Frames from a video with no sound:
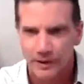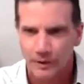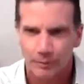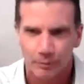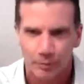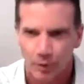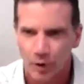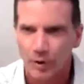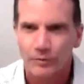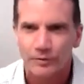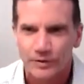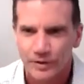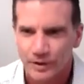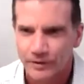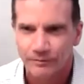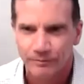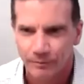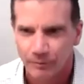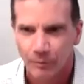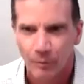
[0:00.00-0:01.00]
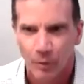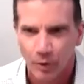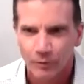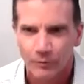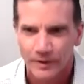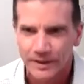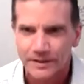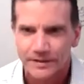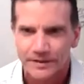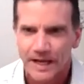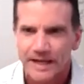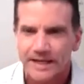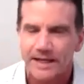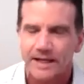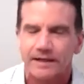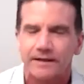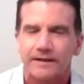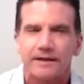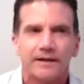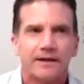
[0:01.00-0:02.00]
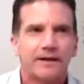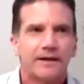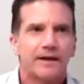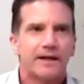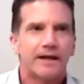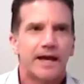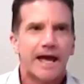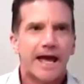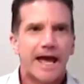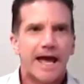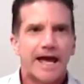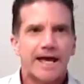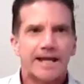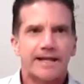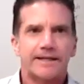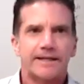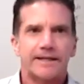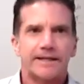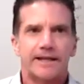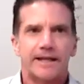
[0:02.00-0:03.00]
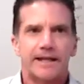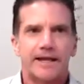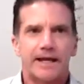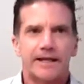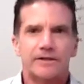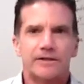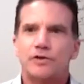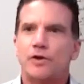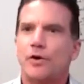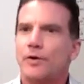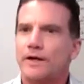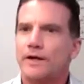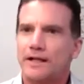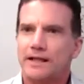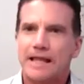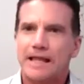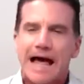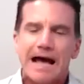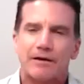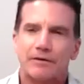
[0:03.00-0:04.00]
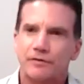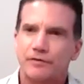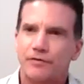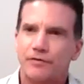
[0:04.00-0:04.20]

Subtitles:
prone to more risk taking. And so it allows